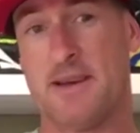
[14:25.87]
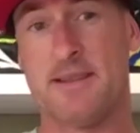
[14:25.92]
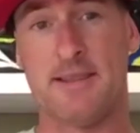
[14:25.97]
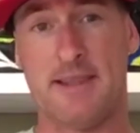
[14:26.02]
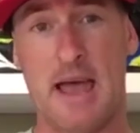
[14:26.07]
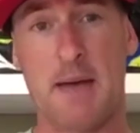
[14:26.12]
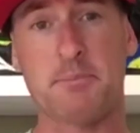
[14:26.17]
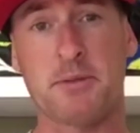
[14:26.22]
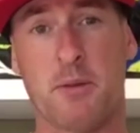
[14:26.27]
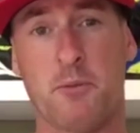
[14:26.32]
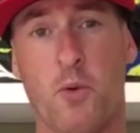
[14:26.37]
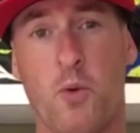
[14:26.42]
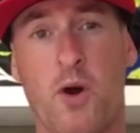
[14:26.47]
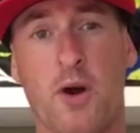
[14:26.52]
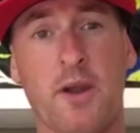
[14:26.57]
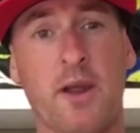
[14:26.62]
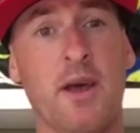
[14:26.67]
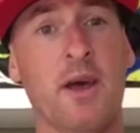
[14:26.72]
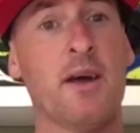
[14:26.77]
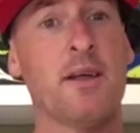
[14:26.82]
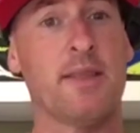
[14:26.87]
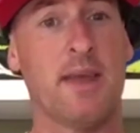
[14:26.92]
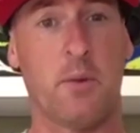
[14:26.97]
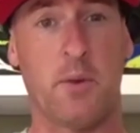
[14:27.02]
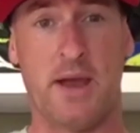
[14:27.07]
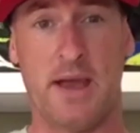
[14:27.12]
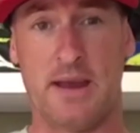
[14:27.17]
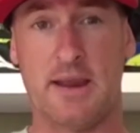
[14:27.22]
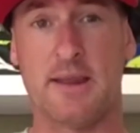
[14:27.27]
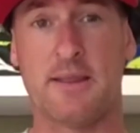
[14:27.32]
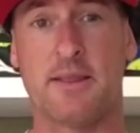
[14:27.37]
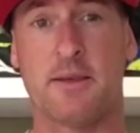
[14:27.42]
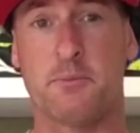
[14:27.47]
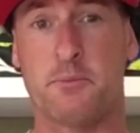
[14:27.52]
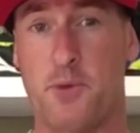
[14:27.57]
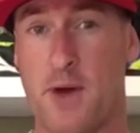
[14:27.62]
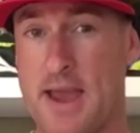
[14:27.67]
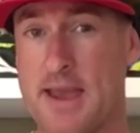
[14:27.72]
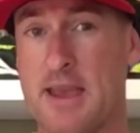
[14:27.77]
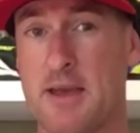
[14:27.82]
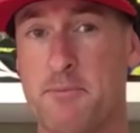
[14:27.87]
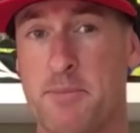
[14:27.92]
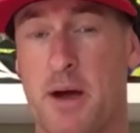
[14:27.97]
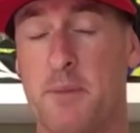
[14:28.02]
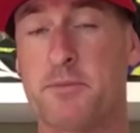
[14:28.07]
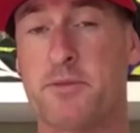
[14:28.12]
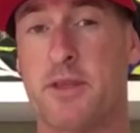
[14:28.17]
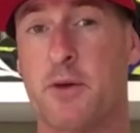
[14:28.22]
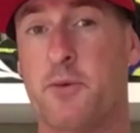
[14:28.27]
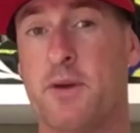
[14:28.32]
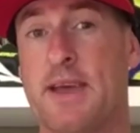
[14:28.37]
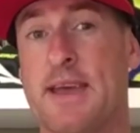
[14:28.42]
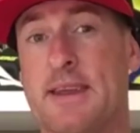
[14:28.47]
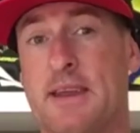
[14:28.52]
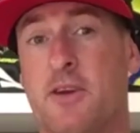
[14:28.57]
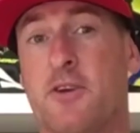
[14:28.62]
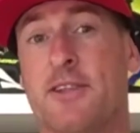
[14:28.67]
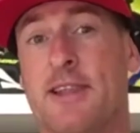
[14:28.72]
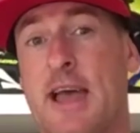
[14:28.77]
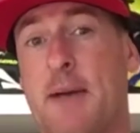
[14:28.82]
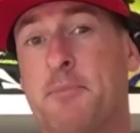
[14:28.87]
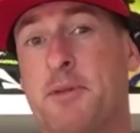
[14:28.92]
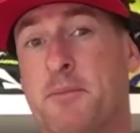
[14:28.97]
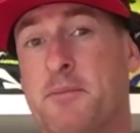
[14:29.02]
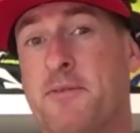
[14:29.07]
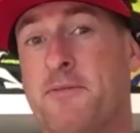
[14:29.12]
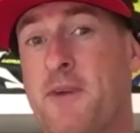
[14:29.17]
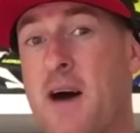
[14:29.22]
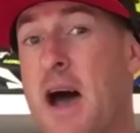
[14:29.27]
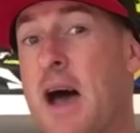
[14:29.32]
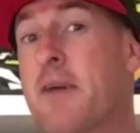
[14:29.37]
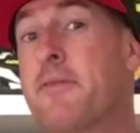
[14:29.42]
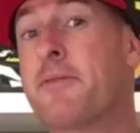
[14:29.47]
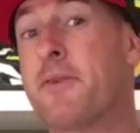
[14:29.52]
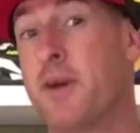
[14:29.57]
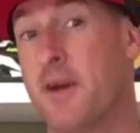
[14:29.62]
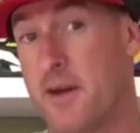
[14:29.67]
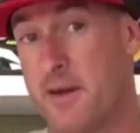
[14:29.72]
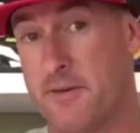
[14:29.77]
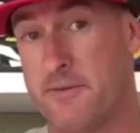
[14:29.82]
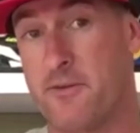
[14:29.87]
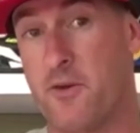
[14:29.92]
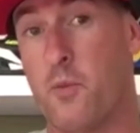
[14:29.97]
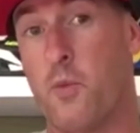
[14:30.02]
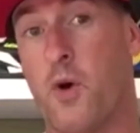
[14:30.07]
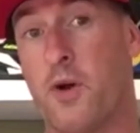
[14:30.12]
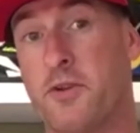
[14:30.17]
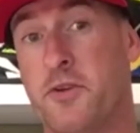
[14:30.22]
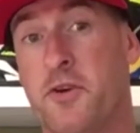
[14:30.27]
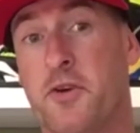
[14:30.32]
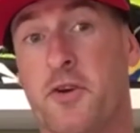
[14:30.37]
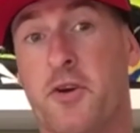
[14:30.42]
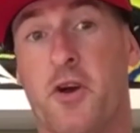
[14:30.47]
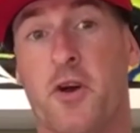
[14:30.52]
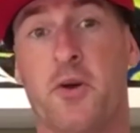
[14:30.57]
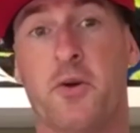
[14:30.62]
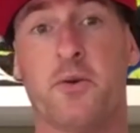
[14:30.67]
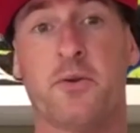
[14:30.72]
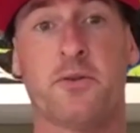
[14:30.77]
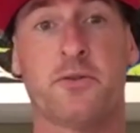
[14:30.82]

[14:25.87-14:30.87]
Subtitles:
lap number 1, they were hitting the braking bumps they were hitting on lap number 5 from 1 year ago.